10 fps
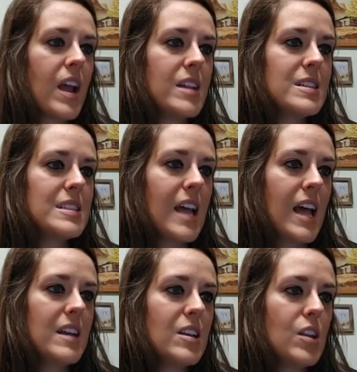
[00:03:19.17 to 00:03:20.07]
and
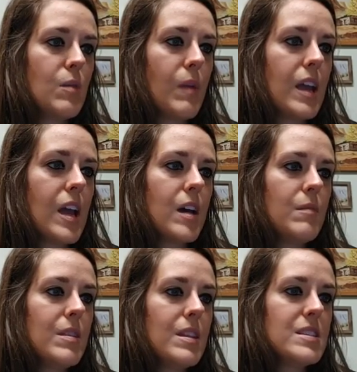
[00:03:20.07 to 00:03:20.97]
said, You may
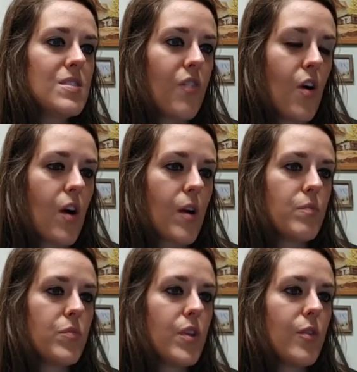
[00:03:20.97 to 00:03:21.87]
come this far,
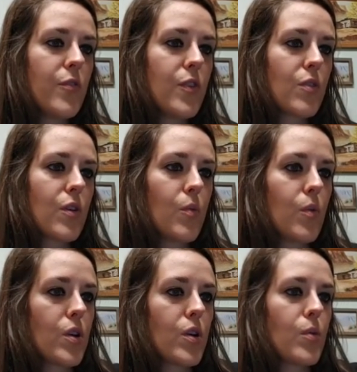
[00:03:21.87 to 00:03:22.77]
no further
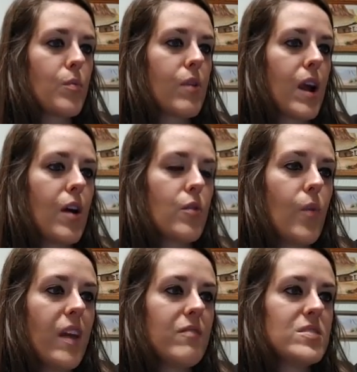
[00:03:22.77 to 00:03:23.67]
were your
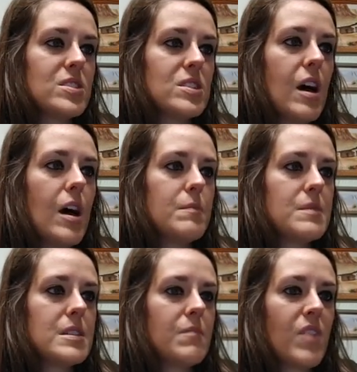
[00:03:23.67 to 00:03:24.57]
proud waves
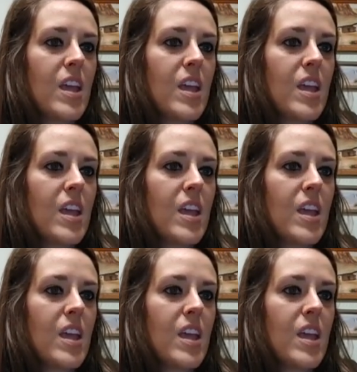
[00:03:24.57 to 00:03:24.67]
stopped.